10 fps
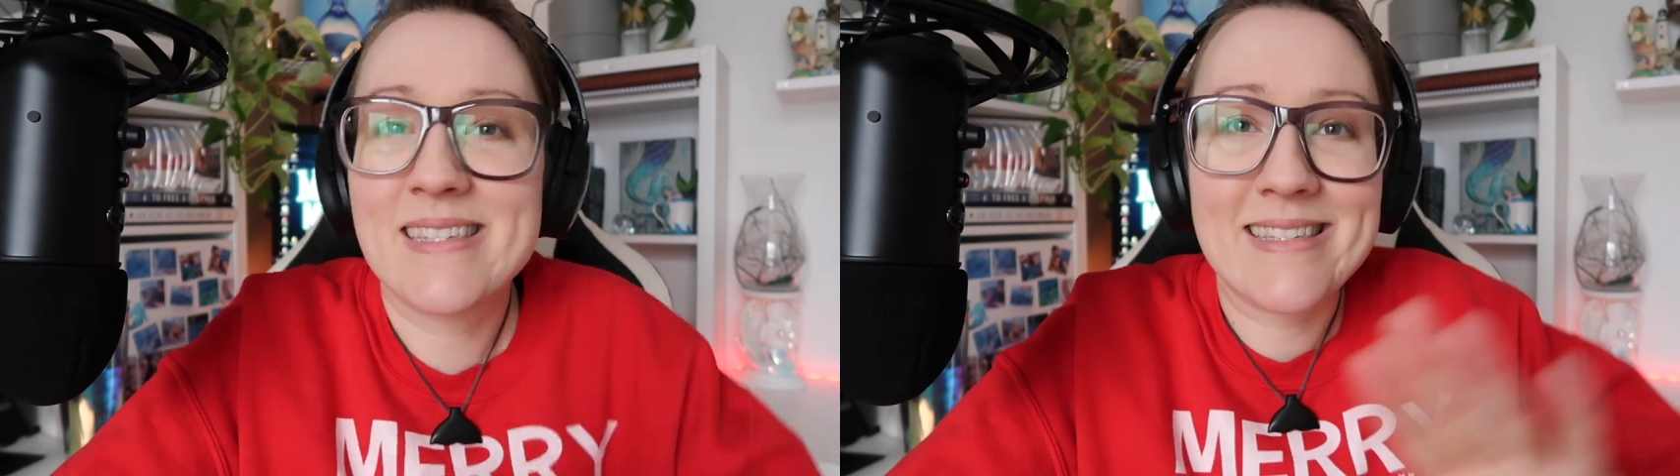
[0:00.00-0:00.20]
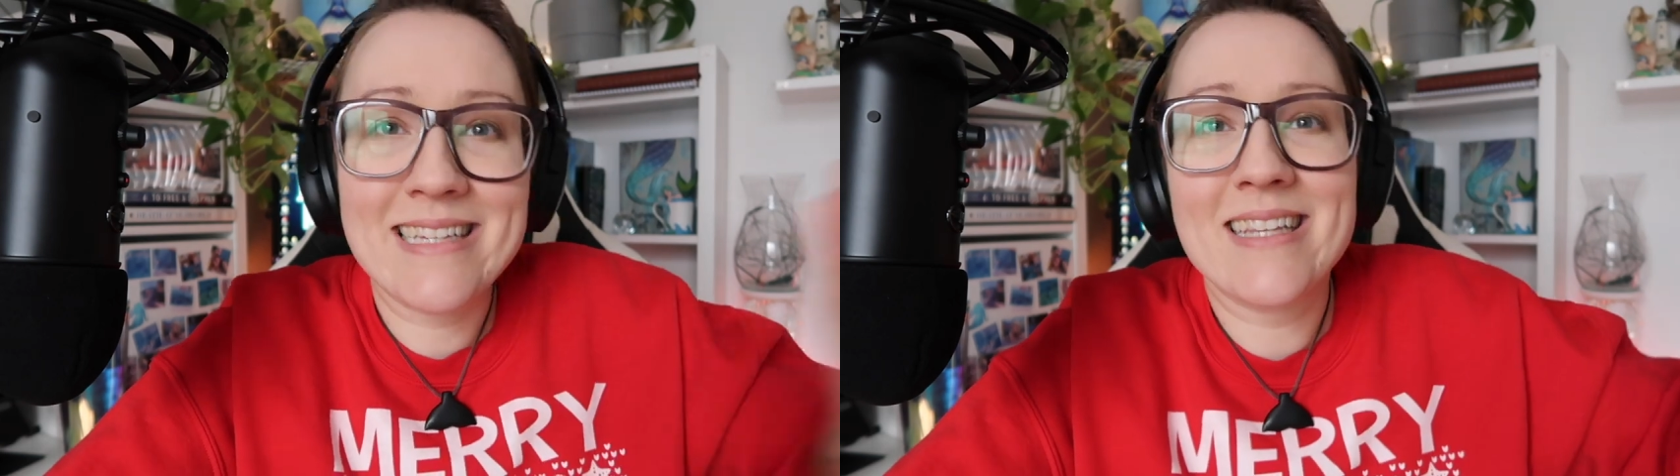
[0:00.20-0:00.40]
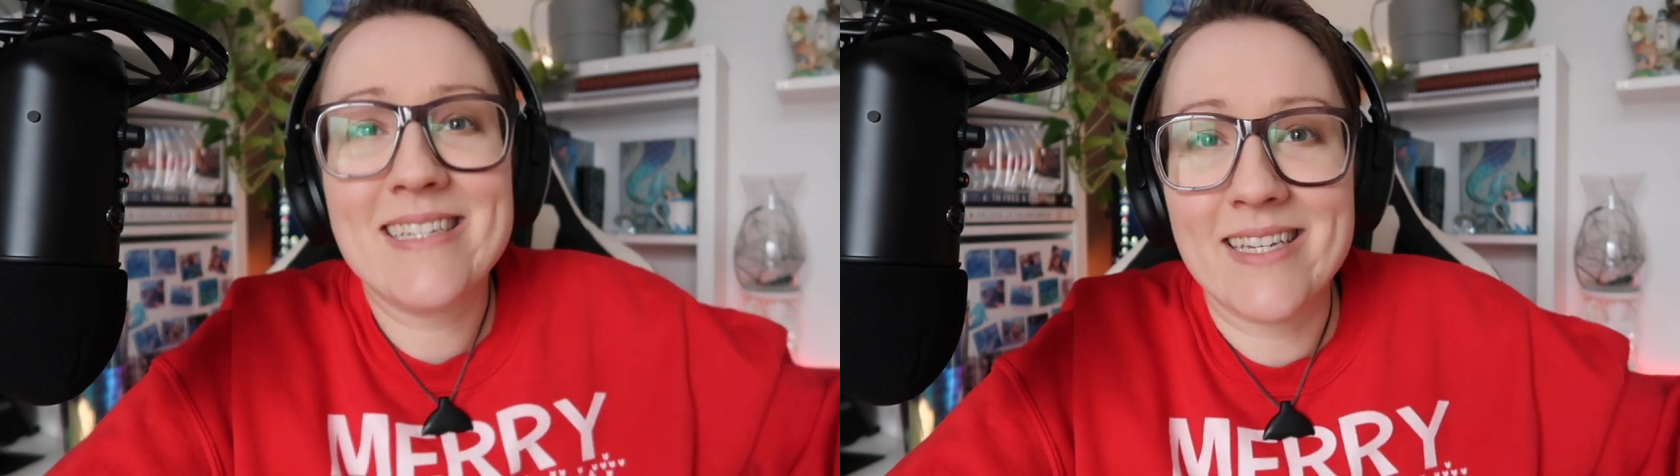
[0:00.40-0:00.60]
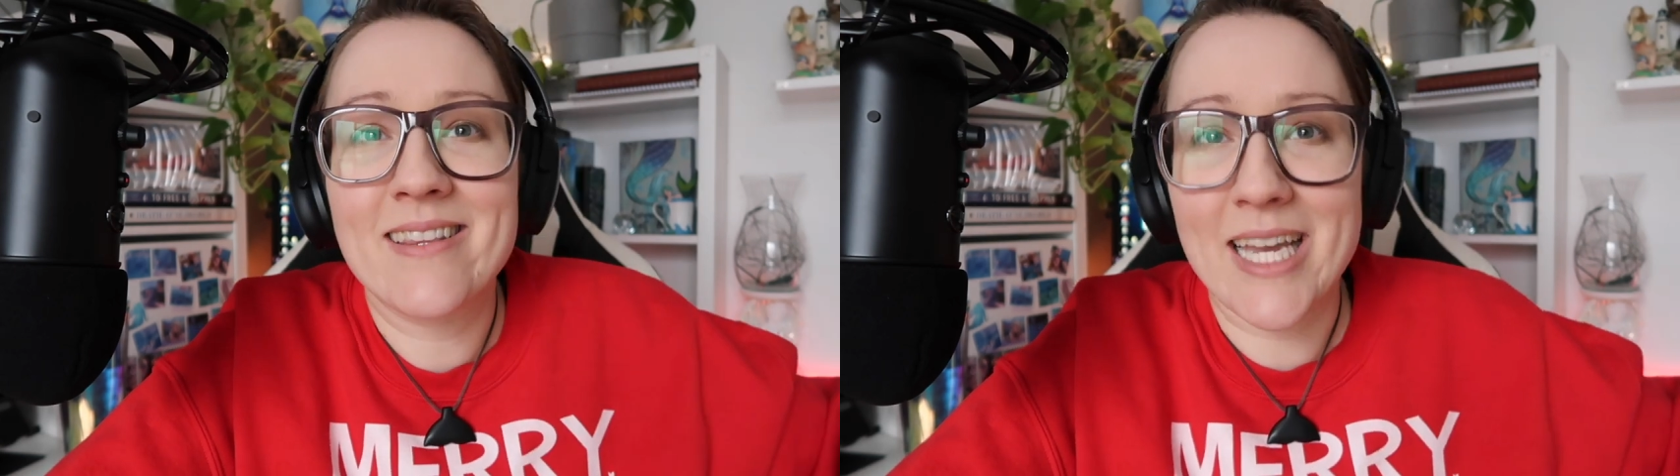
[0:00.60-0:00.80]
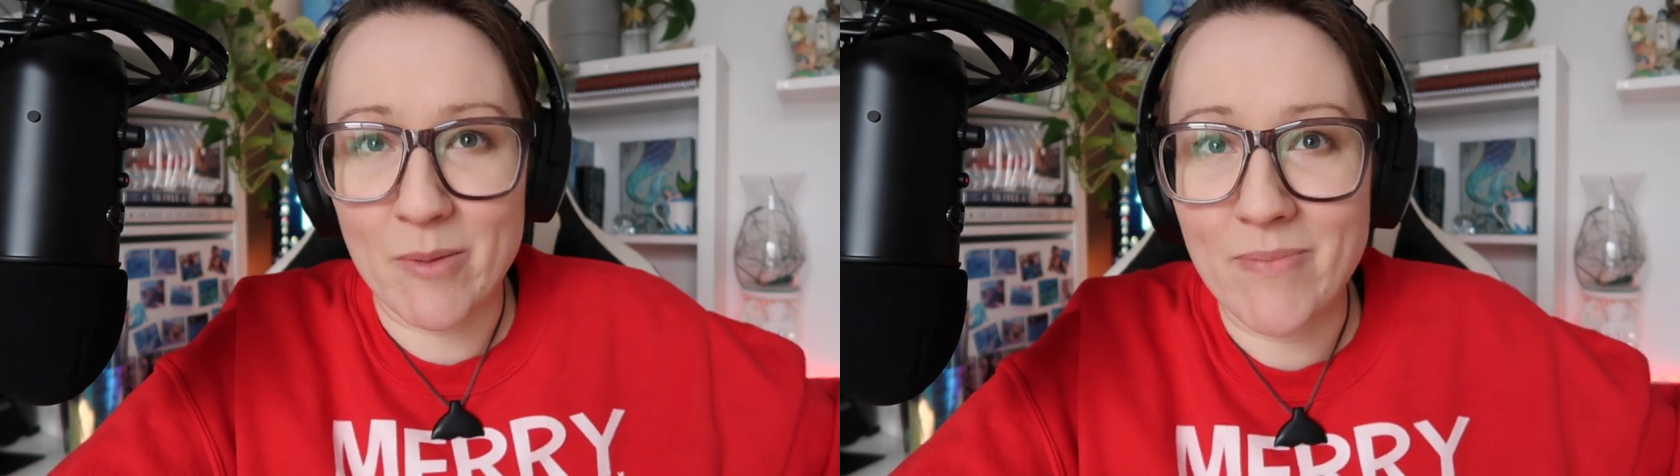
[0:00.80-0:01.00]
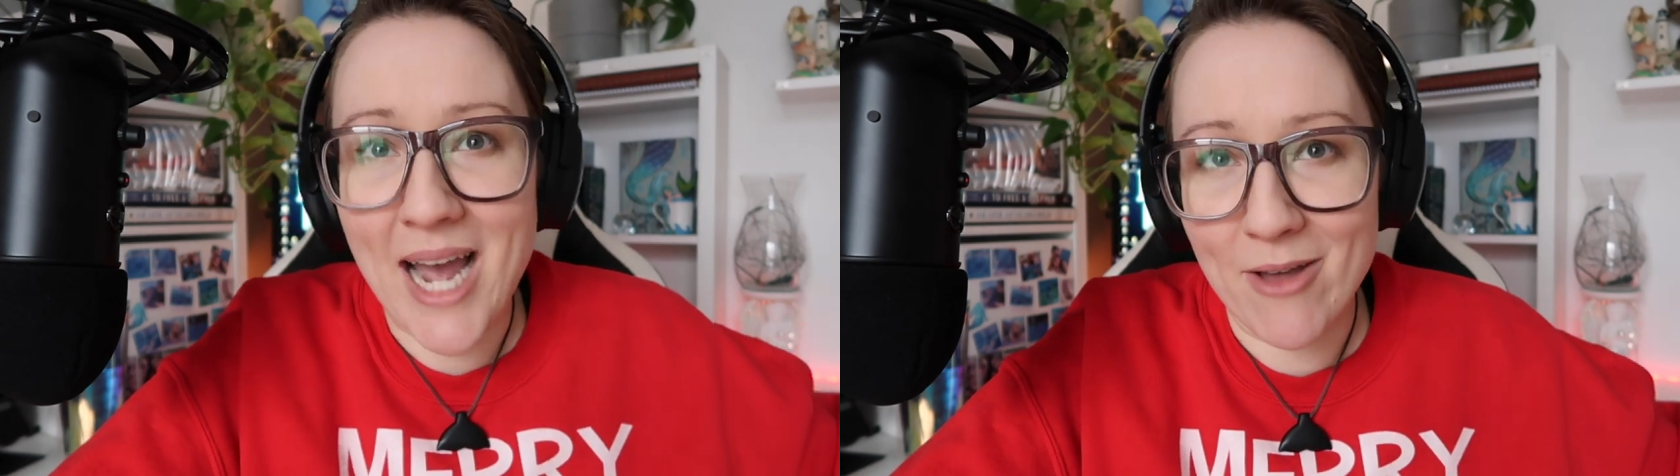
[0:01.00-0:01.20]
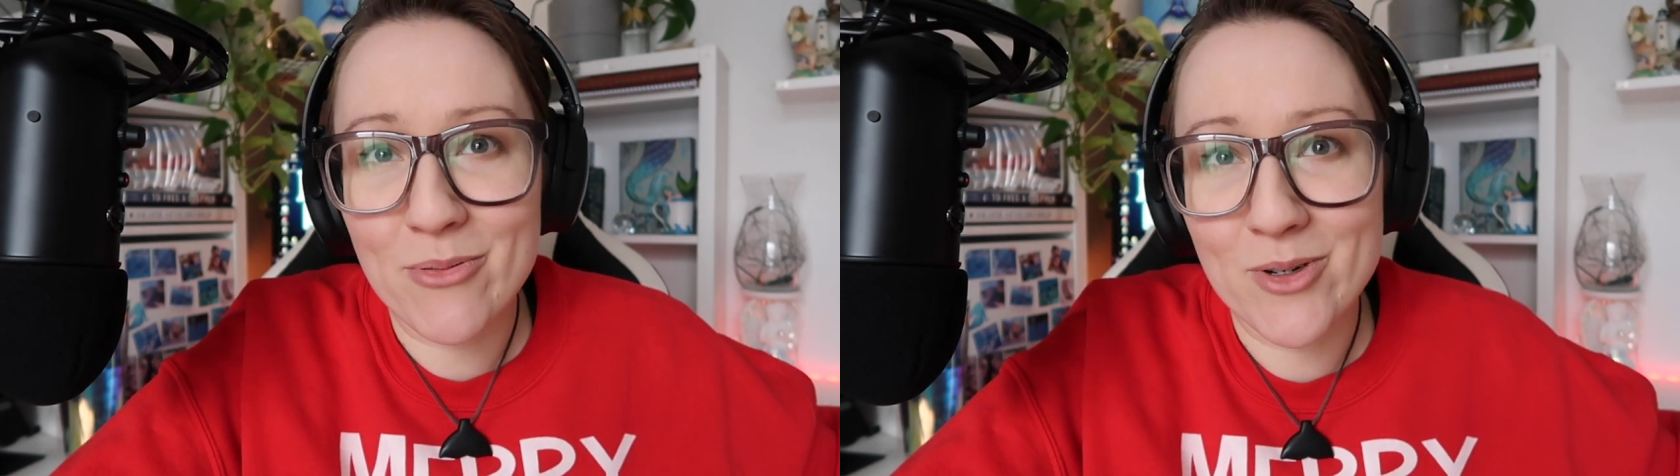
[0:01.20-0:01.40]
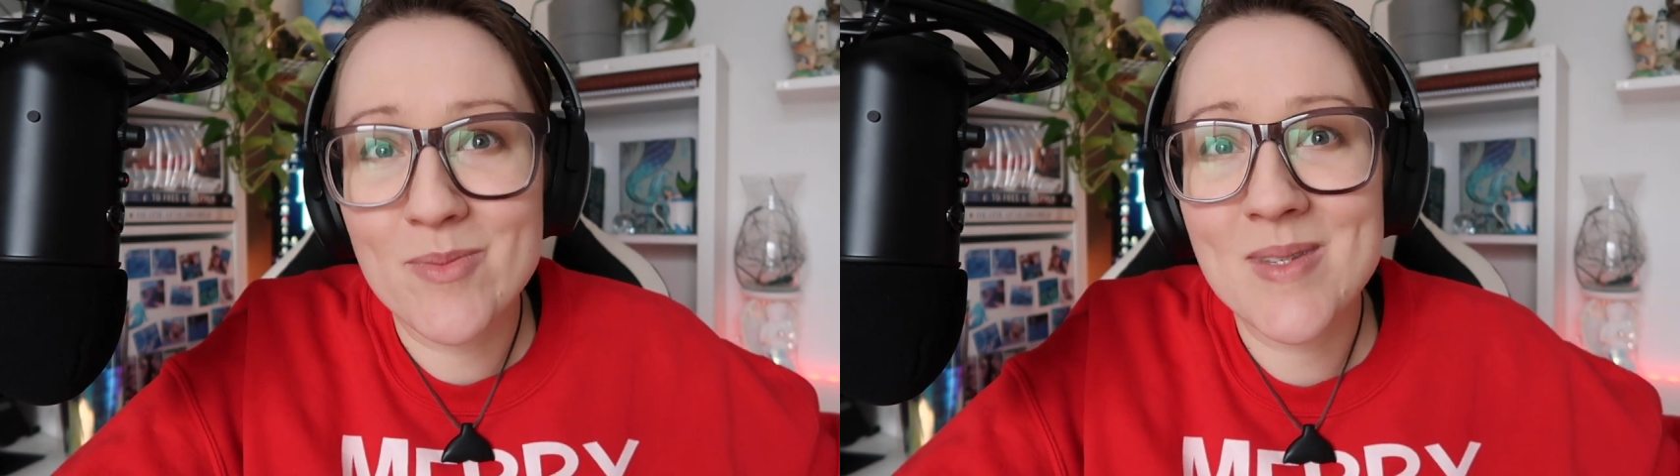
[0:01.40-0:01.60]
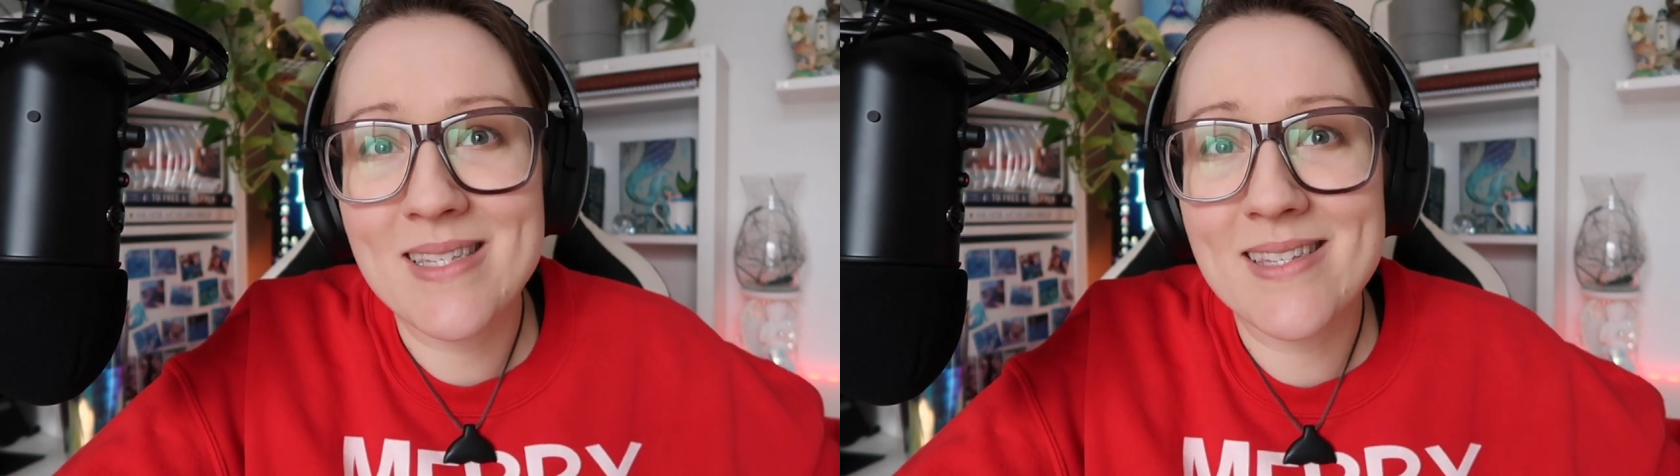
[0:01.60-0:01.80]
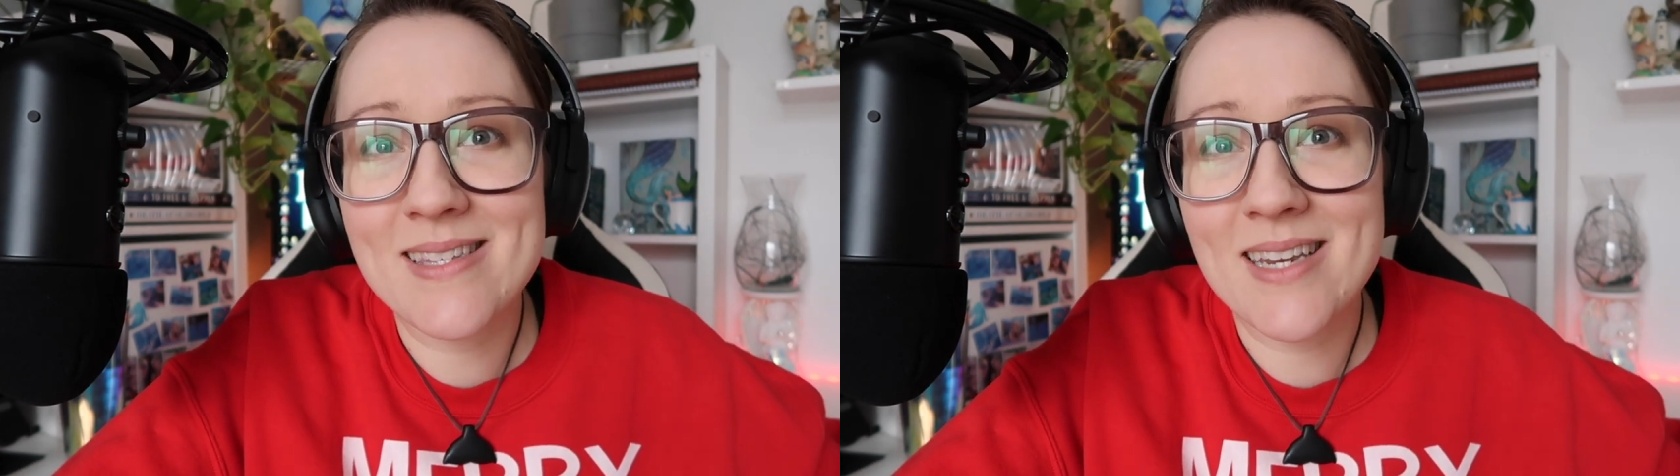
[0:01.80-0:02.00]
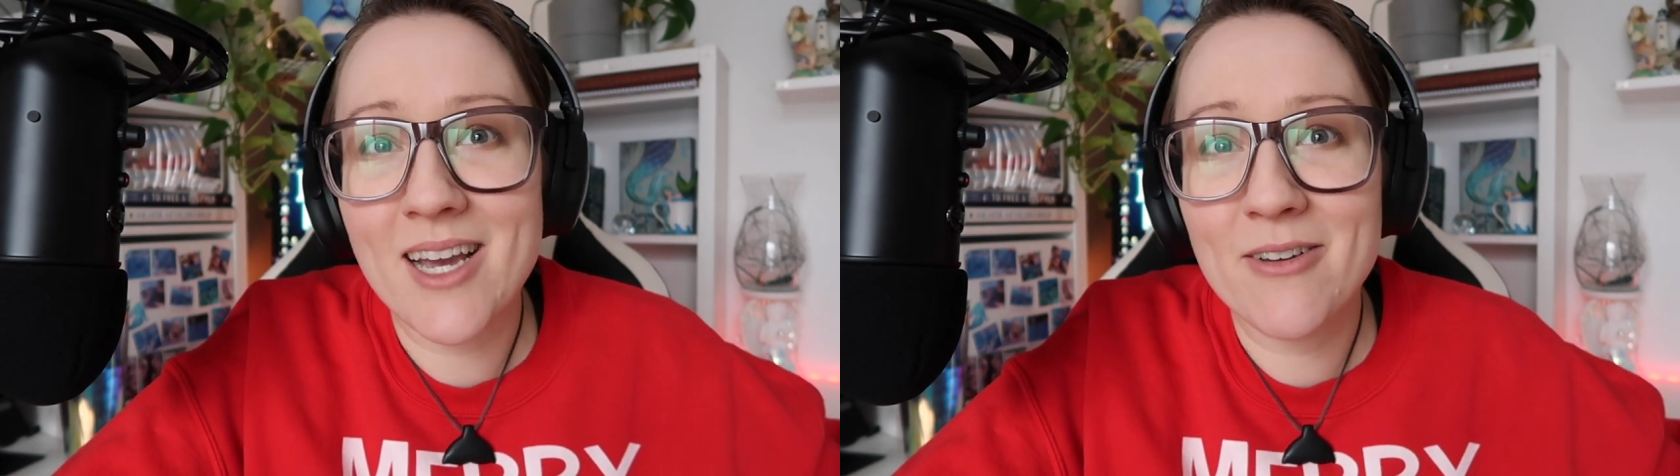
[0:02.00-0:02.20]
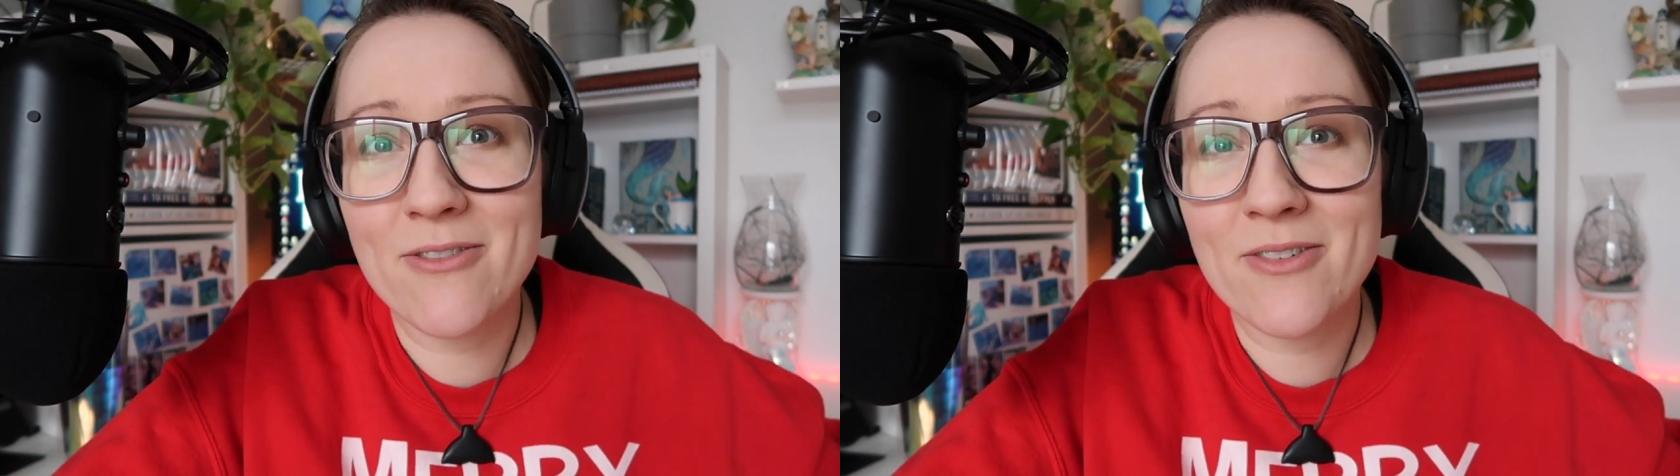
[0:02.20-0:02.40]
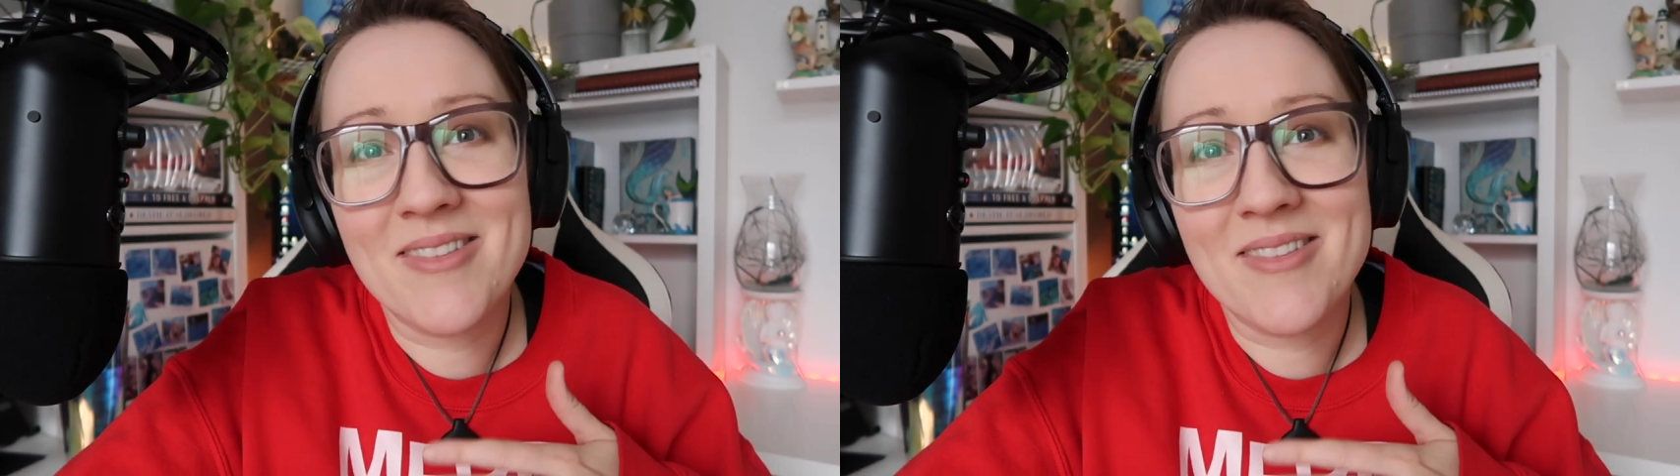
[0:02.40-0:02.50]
sealant in like bathrooms and stuff.